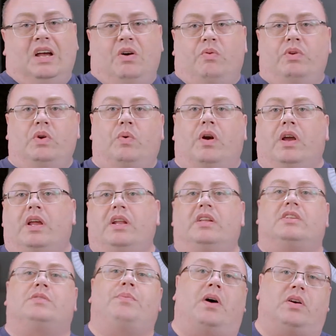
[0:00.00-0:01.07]
When you're working in
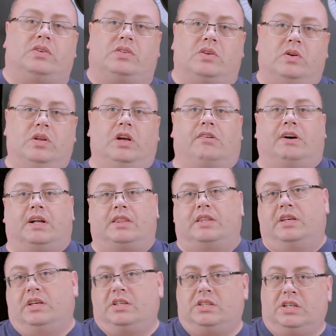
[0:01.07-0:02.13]
a small studio like
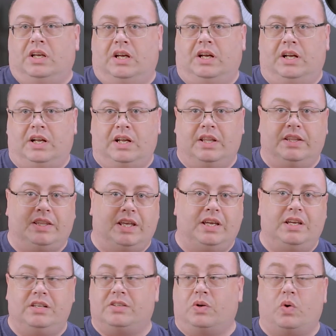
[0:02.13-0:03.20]
this,
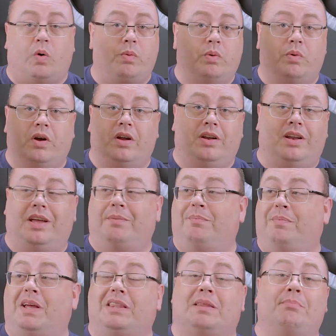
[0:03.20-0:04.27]
these are normally running at,
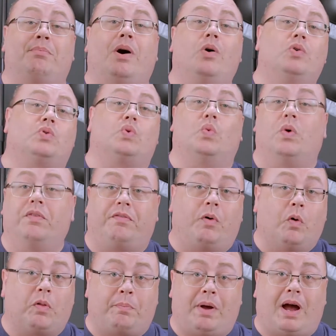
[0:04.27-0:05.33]
at the most
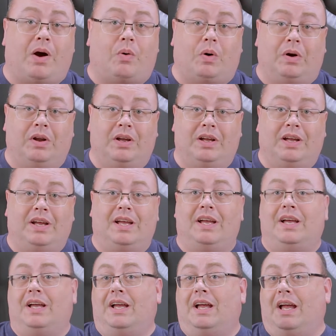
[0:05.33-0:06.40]
one-fourth power.
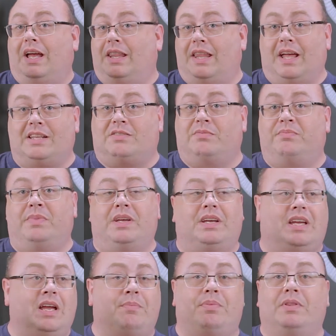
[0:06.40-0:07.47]
And that's me
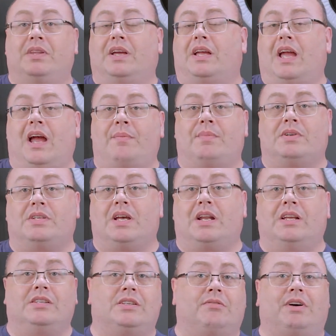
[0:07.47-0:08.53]
keeping the camera
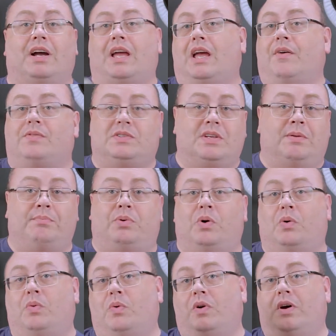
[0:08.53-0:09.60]
settings of like
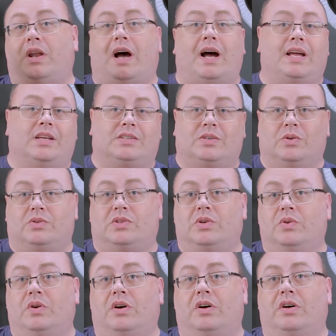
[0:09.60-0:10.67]
f7.1, ISO
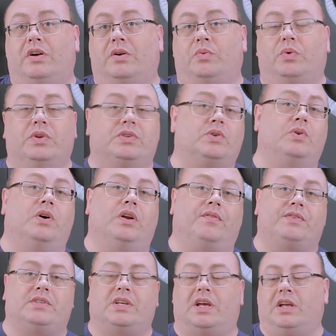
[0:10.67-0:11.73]
200, 1 200 per
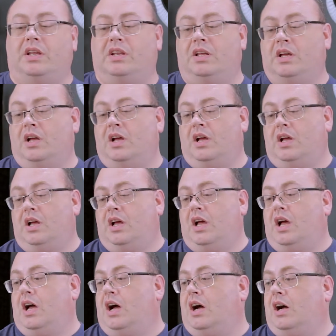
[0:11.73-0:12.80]
second.
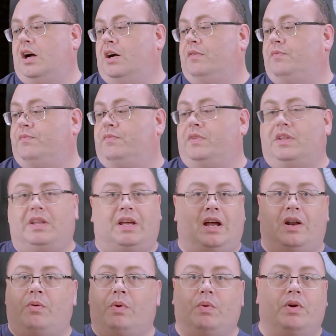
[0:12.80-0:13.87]
Uh,
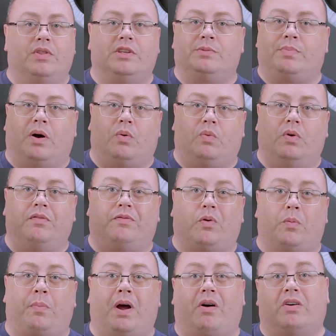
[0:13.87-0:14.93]
I normally run these about 1
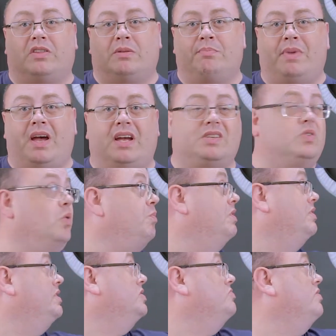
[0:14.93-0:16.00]
4 power at the max. Normally
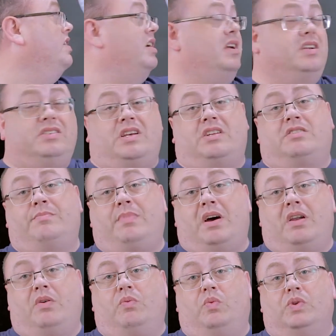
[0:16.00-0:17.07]
this right here is actually
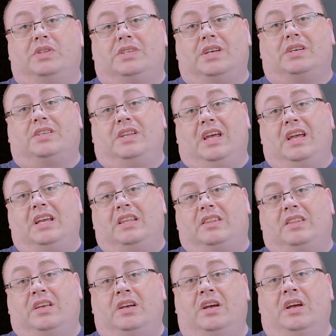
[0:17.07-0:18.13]
about a 1 16th.